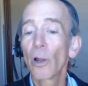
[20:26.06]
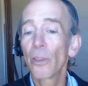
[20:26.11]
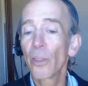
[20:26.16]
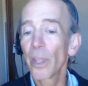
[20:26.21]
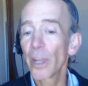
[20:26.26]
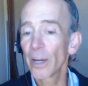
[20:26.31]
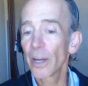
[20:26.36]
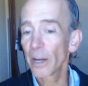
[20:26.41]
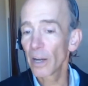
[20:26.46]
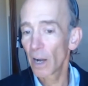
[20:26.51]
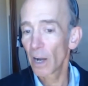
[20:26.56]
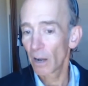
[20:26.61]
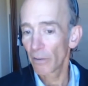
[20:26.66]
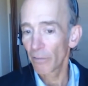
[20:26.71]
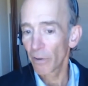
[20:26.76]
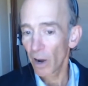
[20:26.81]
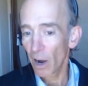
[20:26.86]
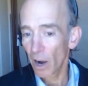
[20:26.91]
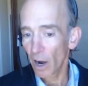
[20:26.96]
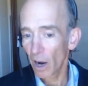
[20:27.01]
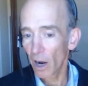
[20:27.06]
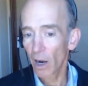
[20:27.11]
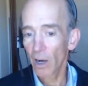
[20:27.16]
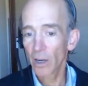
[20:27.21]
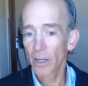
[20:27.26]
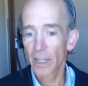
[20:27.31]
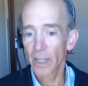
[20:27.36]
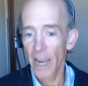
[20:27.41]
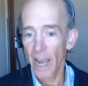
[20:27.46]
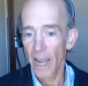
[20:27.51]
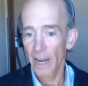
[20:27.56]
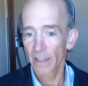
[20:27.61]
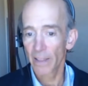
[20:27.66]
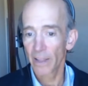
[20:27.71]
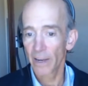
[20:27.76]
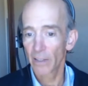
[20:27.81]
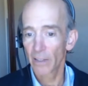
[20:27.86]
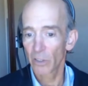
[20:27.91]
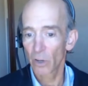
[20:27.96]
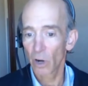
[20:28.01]
than enough hard data
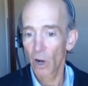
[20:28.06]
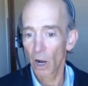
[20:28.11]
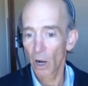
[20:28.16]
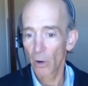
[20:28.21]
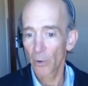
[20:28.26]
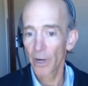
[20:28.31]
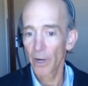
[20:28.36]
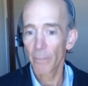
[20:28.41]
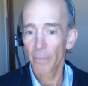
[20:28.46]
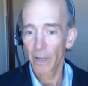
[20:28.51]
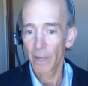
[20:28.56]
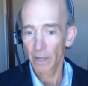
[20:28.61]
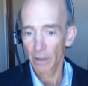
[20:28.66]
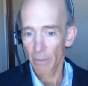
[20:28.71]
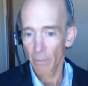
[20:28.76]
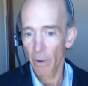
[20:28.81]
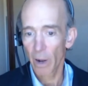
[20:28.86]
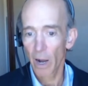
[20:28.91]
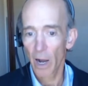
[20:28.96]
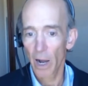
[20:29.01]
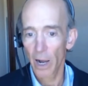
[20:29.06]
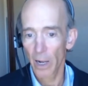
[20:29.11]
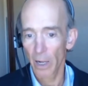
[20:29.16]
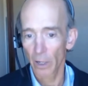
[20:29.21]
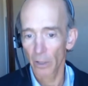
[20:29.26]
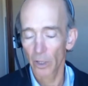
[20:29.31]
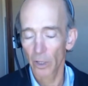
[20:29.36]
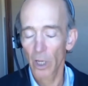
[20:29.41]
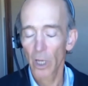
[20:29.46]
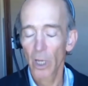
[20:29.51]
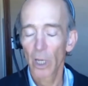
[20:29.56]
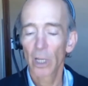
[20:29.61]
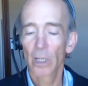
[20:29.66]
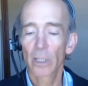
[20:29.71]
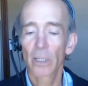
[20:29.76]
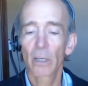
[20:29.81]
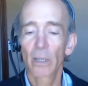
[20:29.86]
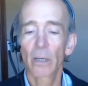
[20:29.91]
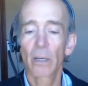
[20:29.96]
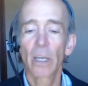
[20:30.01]
that has already been compiled
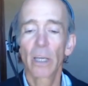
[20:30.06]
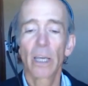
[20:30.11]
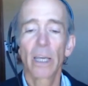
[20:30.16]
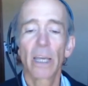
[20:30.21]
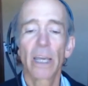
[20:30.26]
to